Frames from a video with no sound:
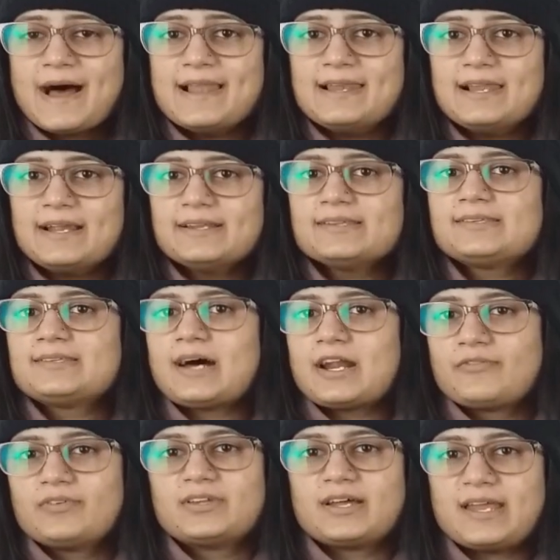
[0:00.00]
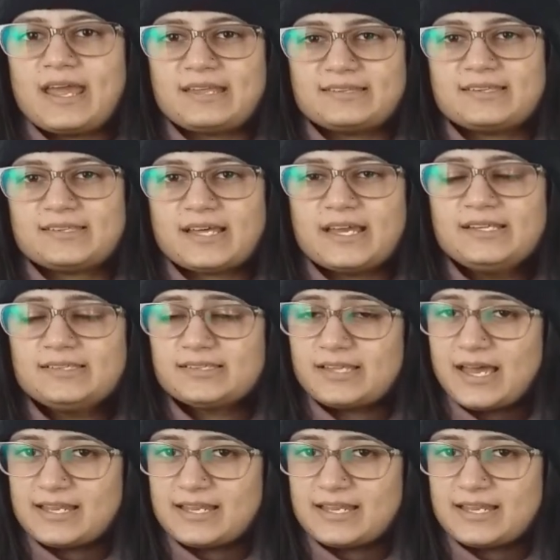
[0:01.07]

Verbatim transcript: let us start with our exercise